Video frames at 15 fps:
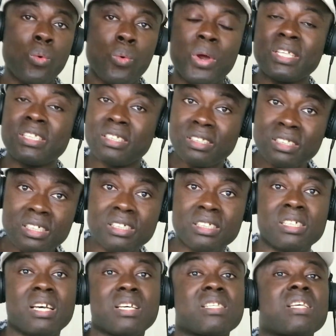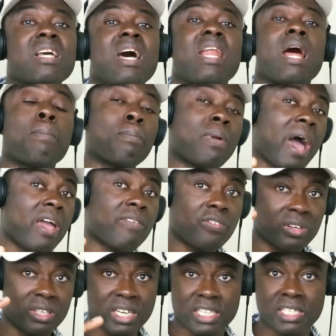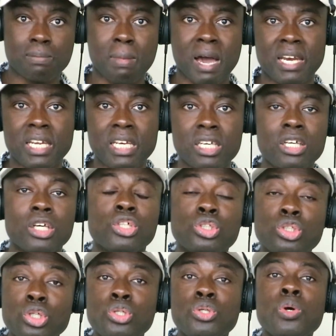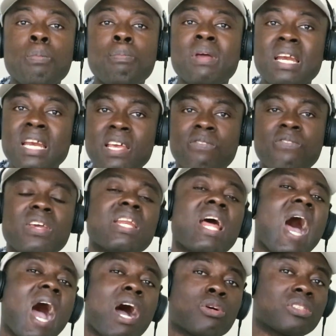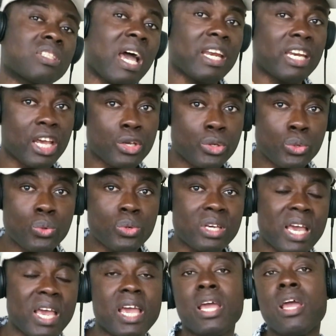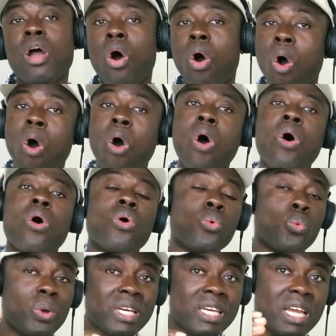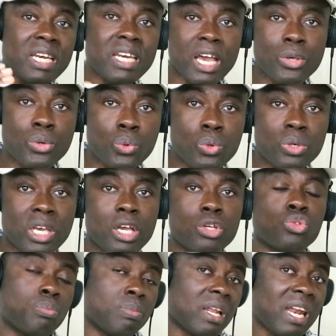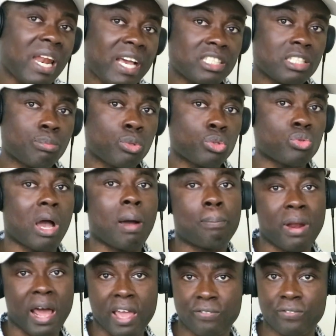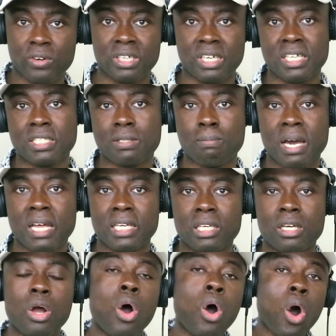which teachers can apply for this money. Should you be living outside the UK or within the UK to be eligible to apply for this money?